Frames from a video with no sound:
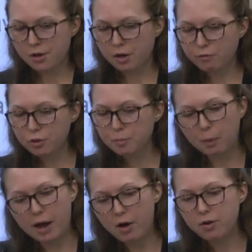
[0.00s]
Governor
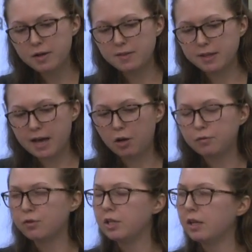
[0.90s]
Brown and the
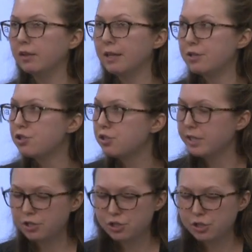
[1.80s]
California
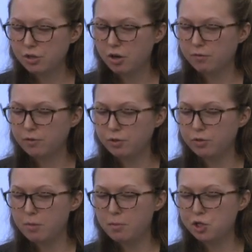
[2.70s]
legislature are
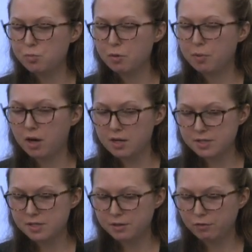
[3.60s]
viewed much more
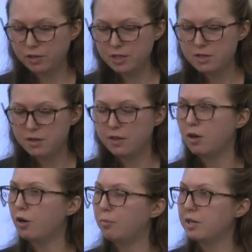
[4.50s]
positively than
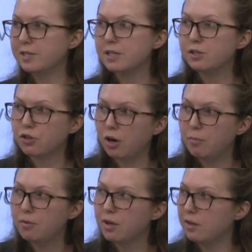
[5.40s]
are President
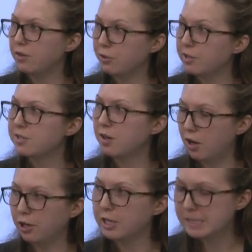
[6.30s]
Trump and the U S
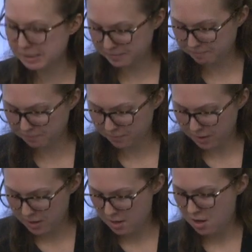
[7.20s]
Congress.
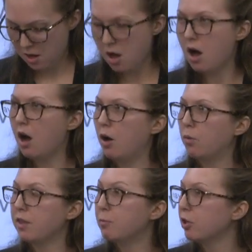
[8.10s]
Uh,
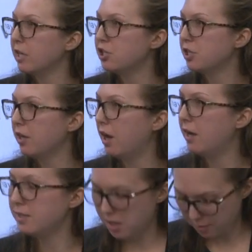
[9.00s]
with immigration a
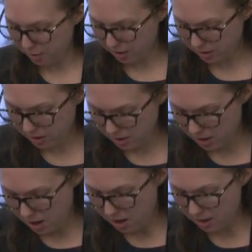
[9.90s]
hot topic,
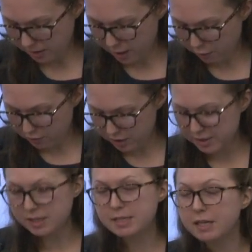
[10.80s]
uh, Californians
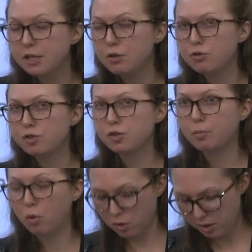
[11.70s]
continue to
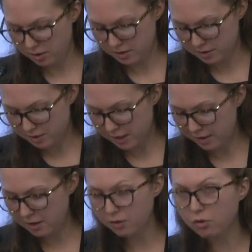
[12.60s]
support
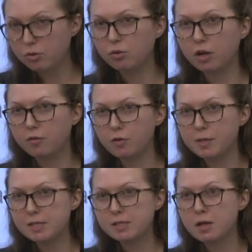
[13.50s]
state and local
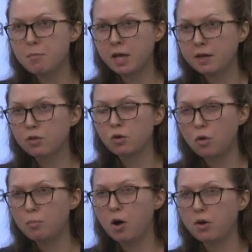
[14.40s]
governments making their
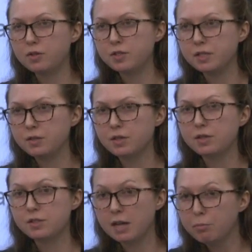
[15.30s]
own policies
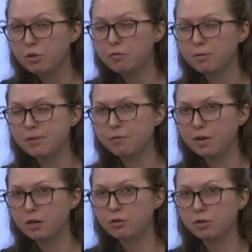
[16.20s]
separate from the
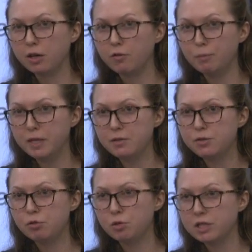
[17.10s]
federal government
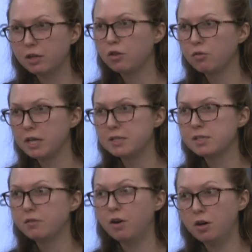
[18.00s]
to protect the rights
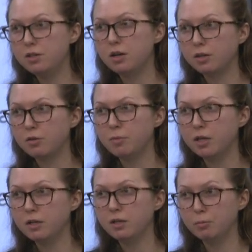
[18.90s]
of
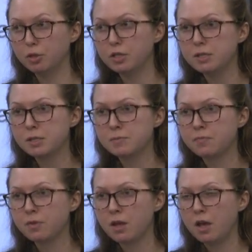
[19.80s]
undocumented immigrants.
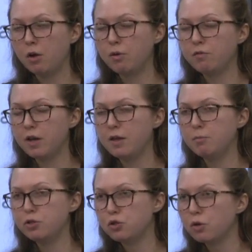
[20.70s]
And we find that
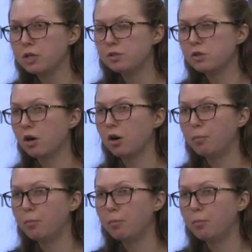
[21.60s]
majorities are